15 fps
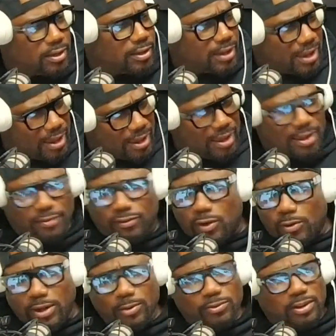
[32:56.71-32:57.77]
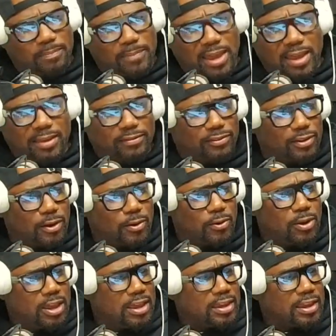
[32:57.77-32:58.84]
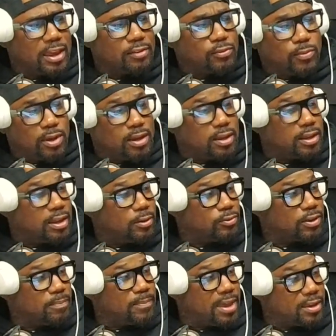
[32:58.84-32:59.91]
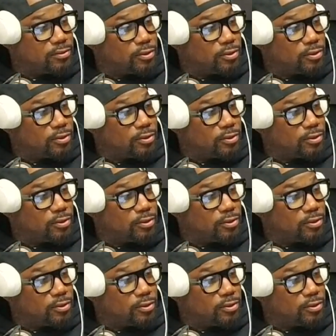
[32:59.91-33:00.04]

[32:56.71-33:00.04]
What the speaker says: Yeah, so it was a mess. So guess what? It was a mess.